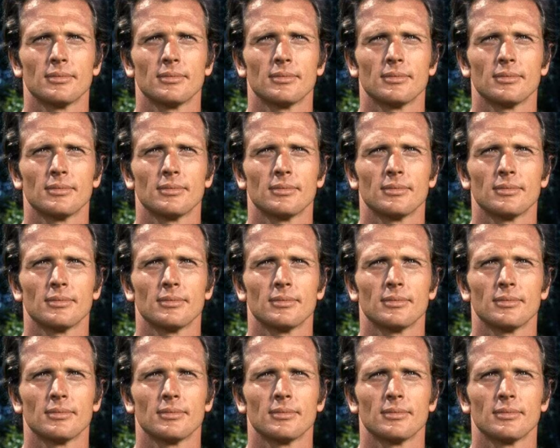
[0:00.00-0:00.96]

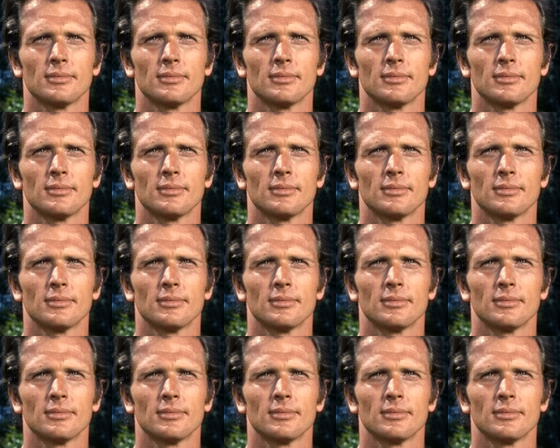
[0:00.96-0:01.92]

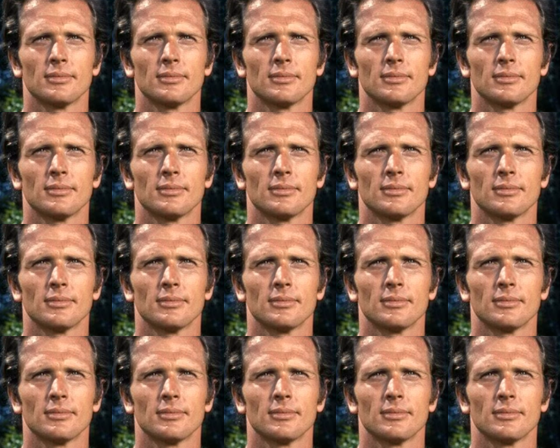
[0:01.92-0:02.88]

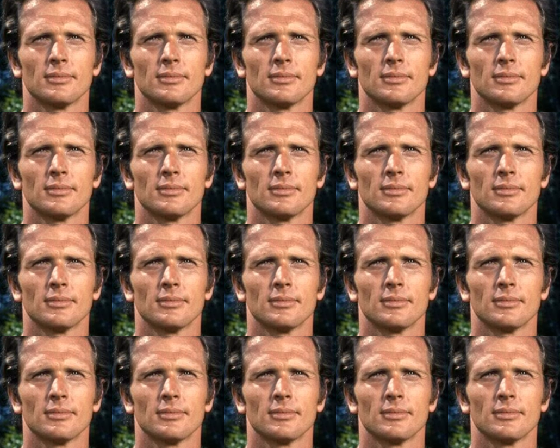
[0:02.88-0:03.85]

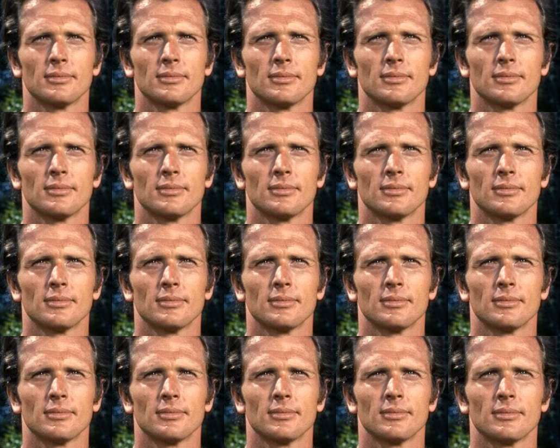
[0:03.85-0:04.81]

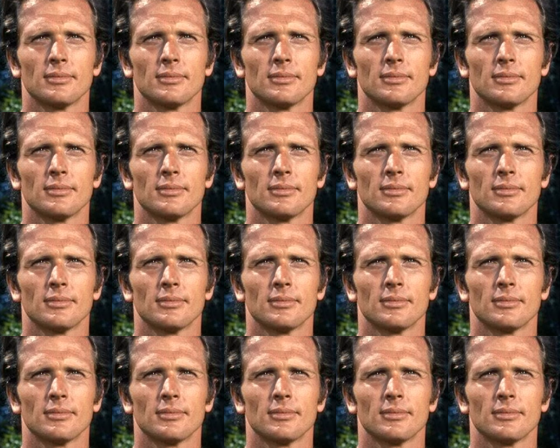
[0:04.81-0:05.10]
(no lip movement)